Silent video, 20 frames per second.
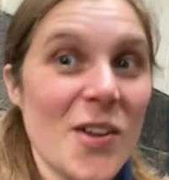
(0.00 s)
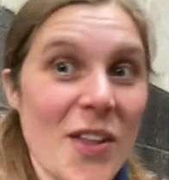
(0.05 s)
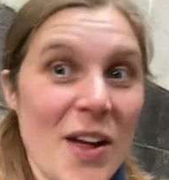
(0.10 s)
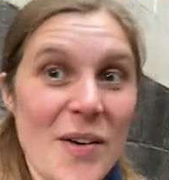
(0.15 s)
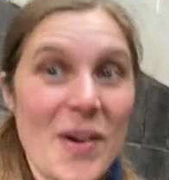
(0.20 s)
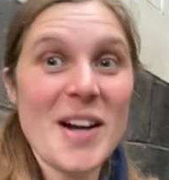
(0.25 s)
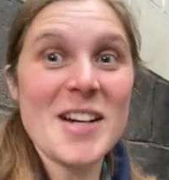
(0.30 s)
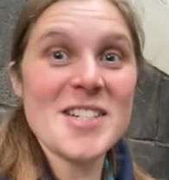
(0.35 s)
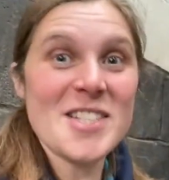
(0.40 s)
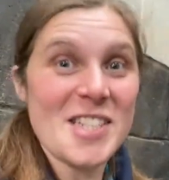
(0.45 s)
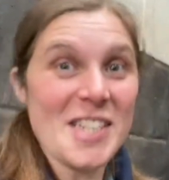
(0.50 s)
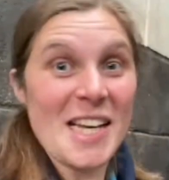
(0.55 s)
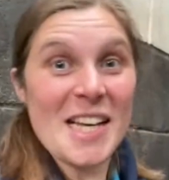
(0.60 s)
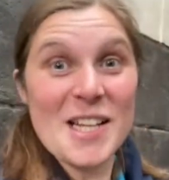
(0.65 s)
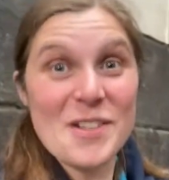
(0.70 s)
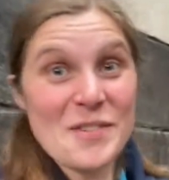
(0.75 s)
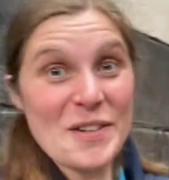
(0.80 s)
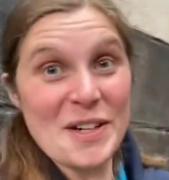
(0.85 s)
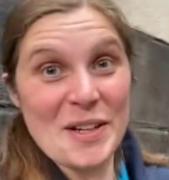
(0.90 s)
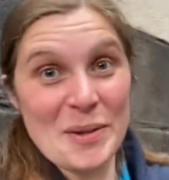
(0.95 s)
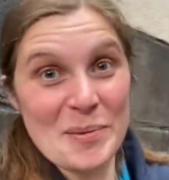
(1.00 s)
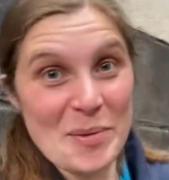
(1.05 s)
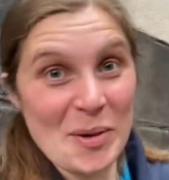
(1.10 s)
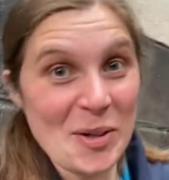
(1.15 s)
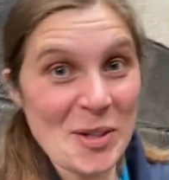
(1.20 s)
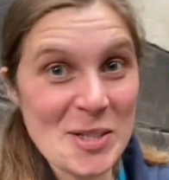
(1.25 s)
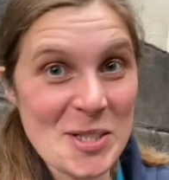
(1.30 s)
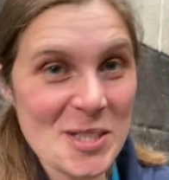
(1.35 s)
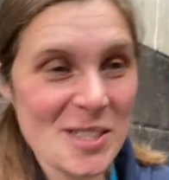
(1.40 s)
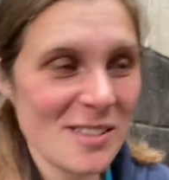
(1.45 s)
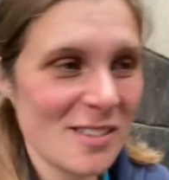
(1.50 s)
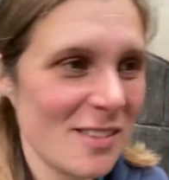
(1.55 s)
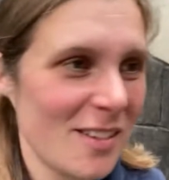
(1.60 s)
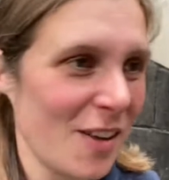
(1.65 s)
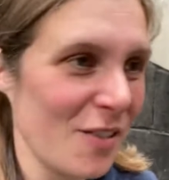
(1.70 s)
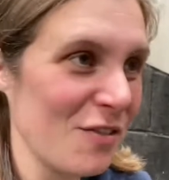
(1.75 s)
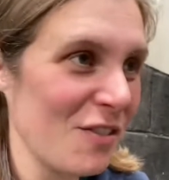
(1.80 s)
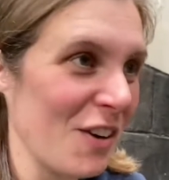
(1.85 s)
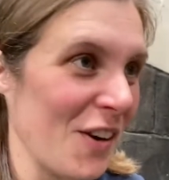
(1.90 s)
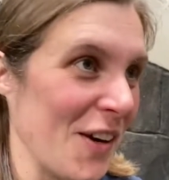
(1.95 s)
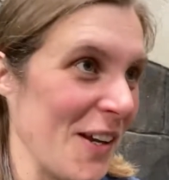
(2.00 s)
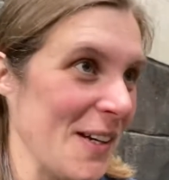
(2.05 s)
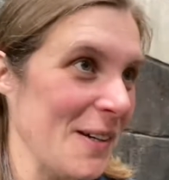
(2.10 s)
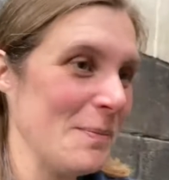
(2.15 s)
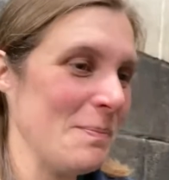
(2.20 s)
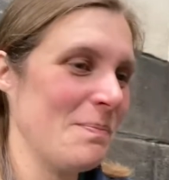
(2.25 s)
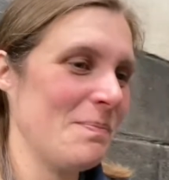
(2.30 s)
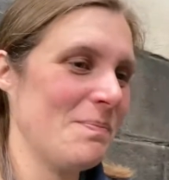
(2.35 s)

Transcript: they're actually even at the minute, they're fine.